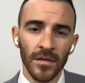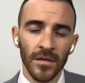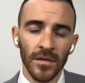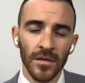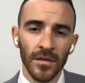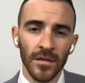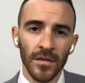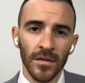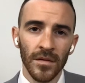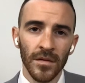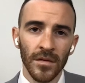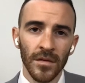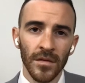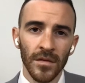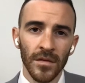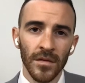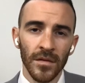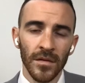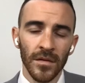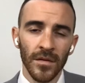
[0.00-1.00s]

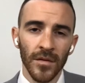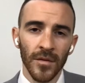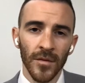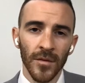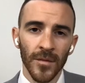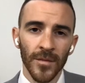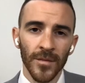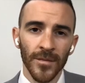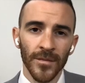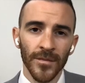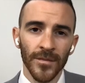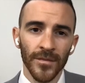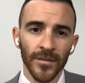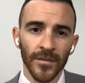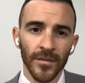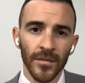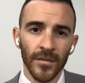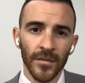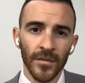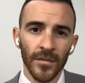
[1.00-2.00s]

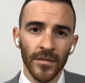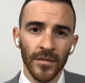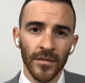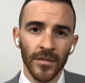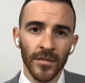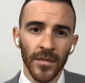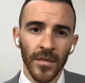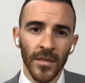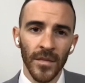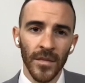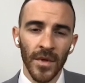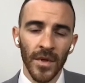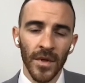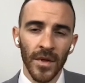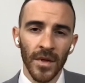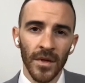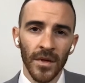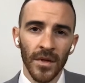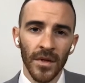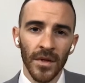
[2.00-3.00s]

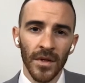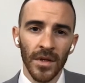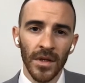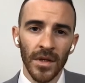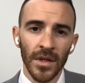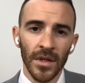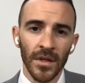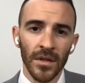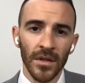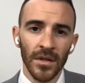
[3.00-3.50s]
[no speech]